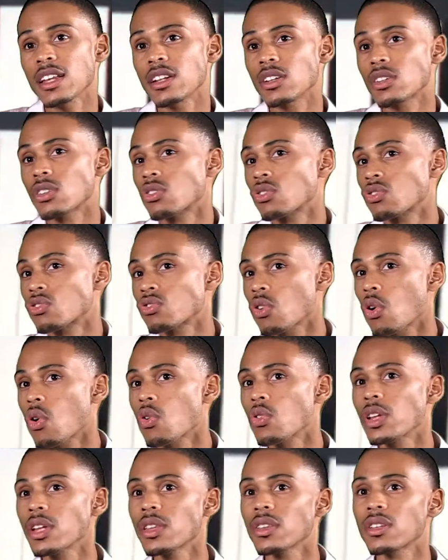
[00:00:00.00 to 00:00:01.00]
in
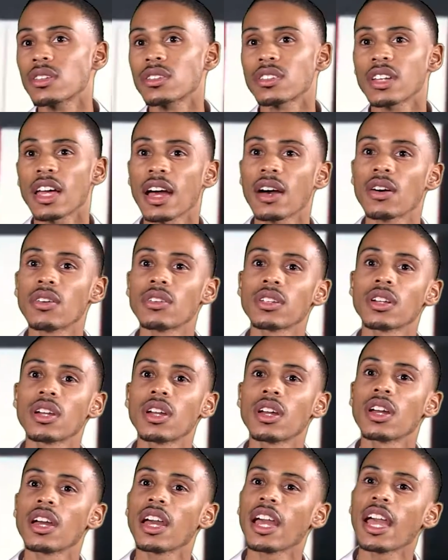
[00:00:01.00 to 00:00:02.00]
controlling the sound
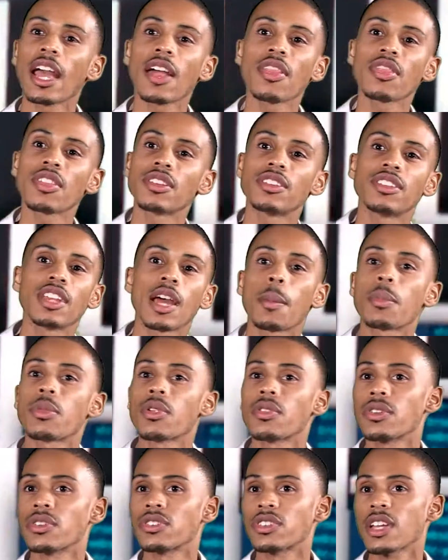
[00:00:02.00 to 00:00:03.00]
and the depth of
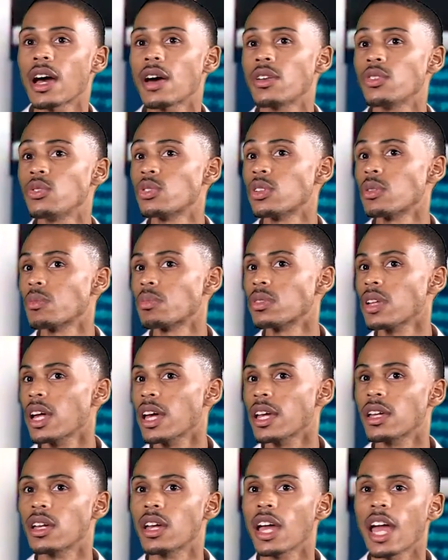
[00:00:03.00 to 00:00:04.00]
the sound you can
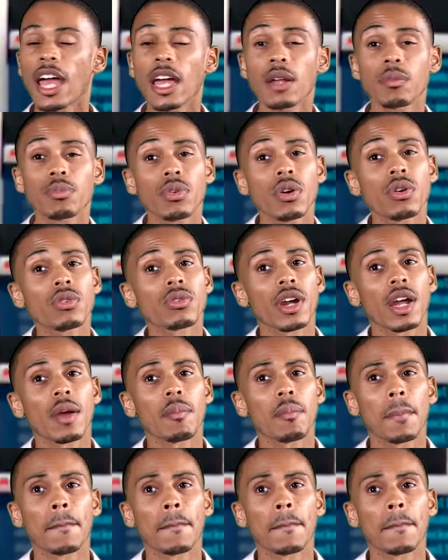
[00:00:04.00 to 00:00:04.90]
play and program.